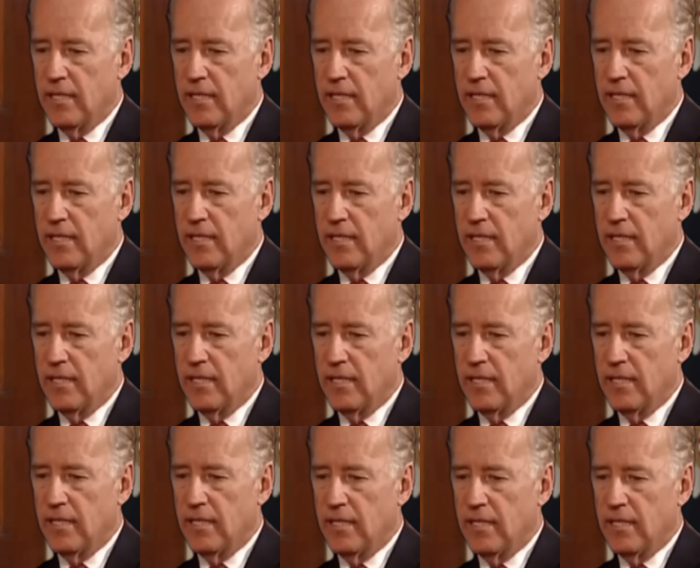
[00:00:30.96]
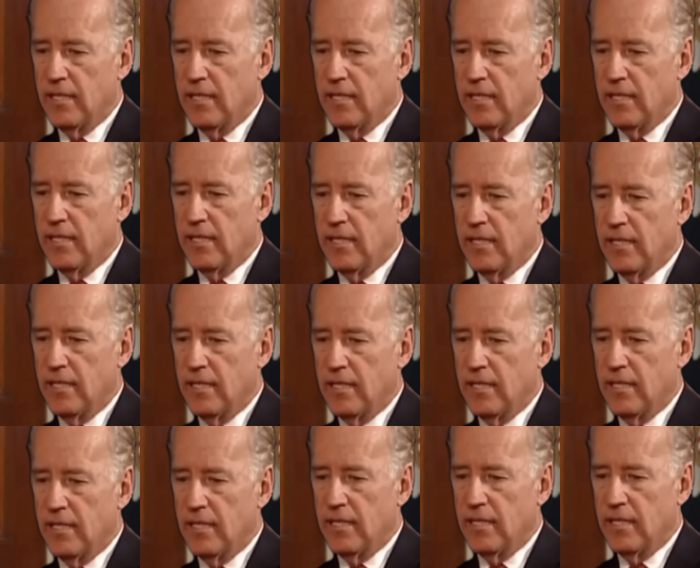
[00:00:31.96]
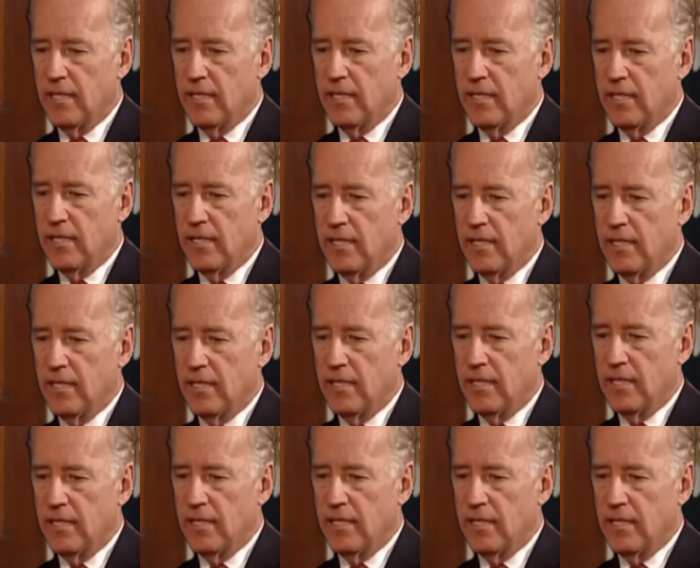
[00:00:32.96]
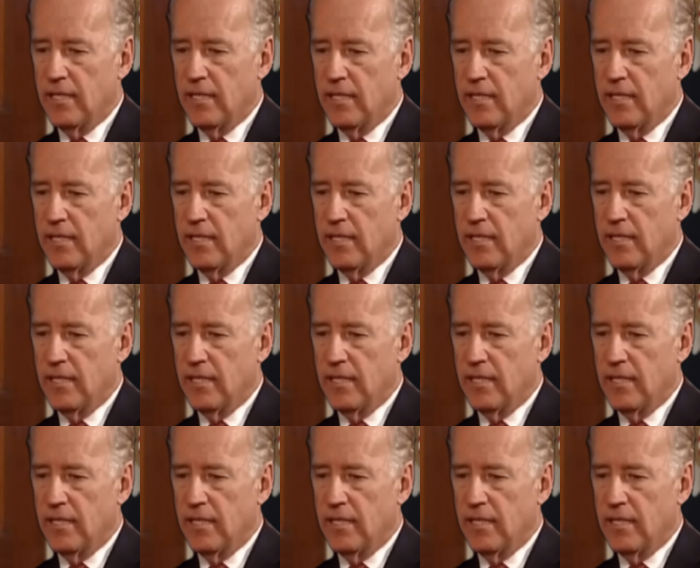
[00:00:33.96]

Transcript: No words are spoken by the person on screen.